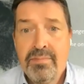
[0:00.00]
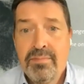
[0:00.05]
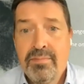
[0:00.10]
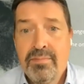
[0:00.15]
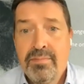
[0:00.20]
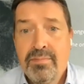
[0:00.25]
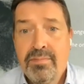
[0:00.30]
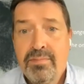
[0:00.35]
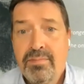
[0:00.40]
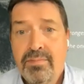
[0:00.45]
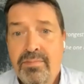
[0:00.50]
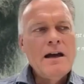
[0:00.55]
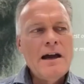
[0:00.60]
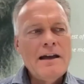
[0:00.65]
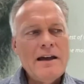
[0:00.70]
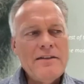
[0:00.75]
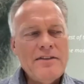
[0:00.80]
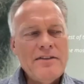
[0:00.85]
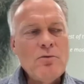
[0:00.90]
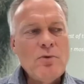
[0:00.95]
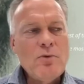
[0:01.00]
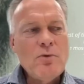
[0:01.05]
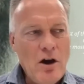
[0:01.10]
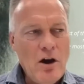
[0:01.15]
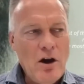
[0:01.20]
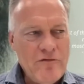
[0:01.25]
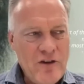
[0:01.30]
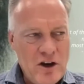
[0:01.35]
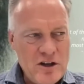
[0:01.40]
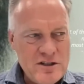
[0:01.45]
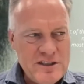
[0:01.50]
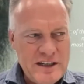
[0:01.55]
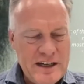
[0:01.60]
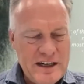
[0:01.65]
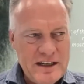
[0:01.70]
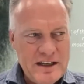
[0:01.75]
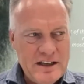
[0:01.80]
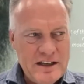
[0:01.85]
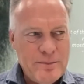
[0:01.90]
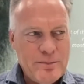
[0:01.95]
I think we are
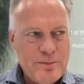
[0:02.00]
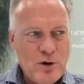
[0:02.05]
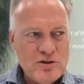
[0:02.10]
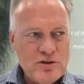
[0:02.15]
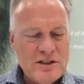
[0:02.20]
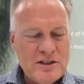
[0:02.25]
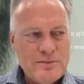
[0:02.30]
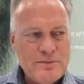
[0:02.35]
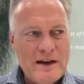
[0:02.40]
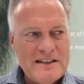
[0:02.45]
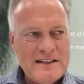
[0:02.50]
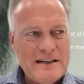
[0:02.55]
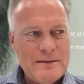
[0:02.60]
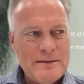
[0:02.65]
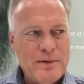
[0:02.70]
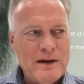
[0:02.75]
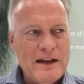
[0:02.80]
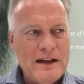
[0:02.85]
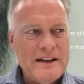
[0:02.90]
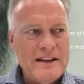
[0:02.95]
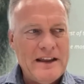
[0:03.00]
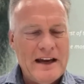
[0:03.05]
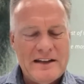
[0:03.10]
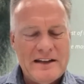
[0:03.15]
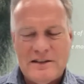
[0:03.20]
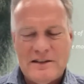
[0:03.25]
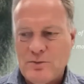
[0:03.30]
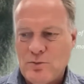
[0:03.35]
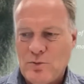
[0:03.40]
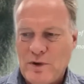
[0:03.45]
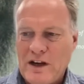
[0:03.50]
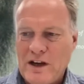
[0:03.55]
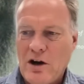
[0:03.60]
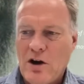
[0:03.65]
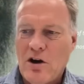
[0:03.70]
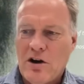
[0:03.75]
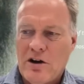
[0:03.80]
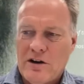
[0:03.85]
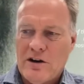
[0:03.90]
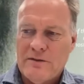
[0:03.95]
fastening in the process by simply that we
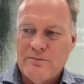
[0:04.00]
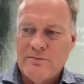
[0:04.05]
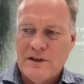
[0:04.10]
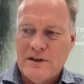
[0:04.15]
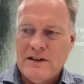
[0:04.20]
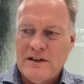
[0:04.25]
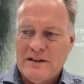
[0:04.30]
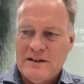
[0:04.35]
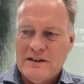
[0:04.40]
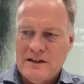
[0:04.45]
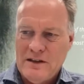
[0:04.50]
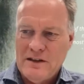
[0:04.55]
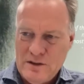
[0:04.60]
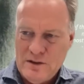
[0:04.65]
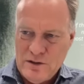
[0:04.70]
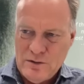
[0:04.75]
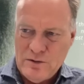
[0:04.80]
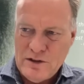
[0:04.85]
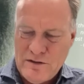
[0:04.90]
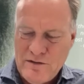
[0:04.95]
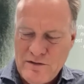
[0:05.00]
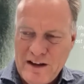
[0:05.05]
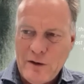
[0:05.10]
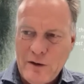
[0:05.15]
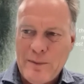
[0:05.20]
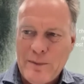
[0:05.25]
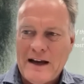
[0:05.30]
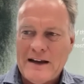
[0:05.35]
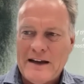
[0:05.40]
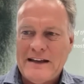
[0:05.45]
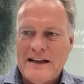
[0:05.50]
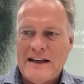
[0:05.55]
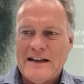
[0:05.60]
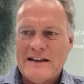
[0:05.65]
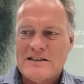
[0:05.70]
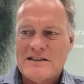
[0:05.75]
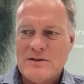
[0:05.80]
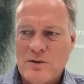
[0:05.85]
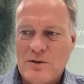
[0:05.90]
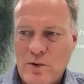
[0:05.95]
are developing
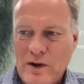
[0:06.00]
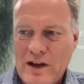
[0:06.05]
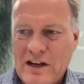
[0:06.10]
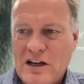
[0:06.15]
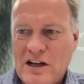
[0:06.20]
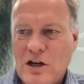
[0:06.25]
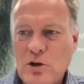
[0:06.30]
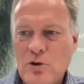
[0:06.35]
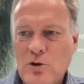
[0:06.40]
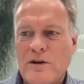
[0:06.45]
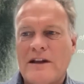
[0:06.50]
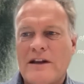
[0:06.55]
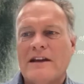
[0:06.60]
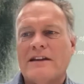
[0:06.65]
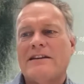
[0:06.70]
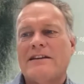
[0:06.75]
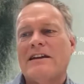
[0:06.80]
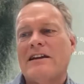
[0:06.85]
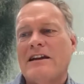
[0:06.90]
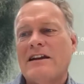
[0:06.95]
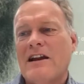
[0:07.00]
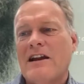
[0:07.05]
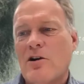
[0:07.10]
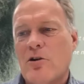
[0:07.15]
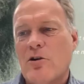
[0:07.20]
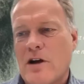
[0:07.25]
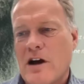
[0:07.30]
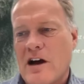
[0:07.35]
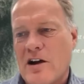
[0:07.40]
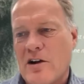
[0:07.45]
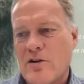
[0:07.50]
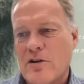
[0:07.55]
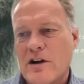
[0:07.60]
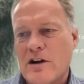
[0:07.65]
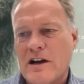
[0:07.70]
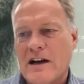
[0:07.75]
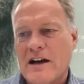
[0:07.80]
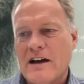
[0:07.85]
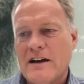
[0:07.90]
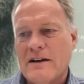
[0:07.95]
ideas, we're including it in
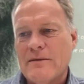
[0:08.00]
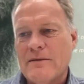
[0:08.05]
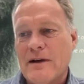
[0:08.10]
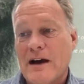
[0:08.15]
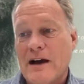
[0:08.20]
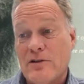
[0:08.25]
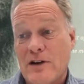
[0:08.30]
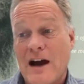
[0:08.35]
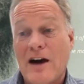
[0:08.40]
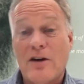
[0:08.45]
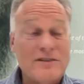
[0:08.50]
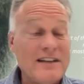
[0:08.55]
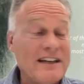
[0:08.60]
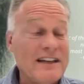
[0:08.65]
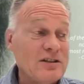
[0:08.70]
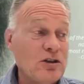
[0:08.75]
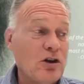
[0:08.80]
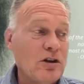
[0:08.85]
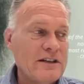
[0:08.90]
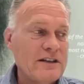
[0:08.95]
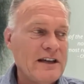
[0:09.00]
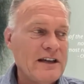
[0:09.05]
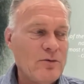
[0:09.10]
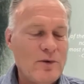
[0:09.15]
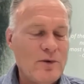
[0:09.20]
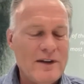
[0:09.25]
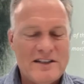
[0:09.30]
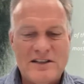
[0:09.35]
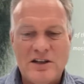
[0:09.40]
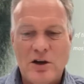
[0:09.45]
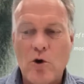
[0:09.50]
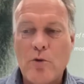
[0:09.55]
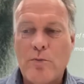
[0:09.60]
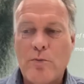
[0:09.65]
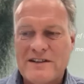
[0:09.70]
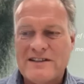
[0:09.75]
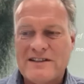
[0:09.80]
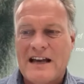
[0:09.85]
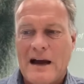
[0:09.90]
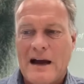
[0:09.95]
our technology, which
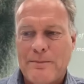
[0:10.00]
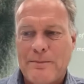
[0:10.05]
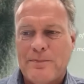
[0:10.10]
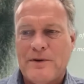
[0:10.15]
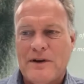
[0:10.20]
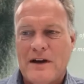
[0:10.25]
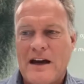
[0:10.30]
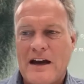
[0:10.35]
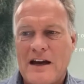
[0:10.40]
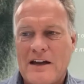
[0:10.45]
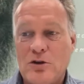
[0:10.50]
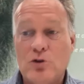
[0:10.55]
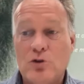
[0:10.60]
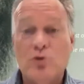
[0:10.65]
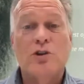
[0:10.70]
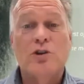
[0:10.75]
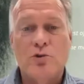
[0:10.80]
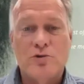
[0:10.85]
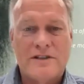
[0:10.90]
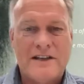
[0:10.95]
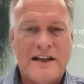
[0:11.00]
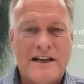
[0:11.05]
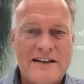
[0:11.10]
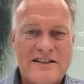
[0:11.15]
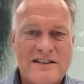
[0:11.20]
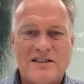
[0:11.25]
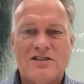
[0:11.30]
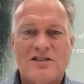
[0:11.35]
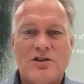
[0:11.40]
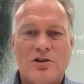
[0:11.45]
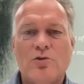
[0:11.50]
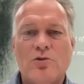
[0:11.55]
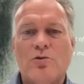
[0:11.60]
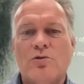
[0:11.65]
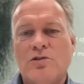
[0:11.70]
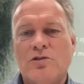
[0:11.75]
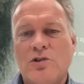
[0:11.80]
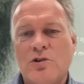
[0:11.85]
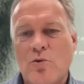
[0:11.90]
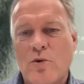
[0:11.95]
opens up new use cases,
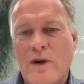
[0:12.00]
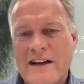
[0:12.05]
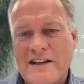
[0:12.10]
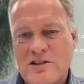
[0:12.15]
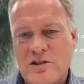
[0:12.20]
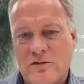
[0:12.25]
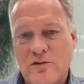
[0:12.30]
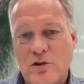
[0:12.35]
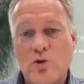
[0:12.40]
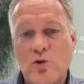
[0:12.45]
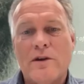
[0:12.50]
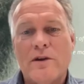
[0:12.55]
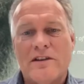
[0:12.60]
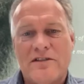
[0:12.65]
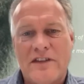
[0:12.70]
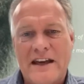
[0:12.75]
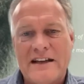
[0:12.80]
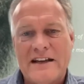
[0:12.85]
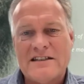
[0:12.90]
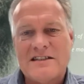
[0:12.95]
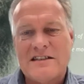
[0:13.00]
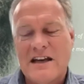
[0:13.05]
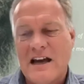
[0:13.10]
new ways of doing things.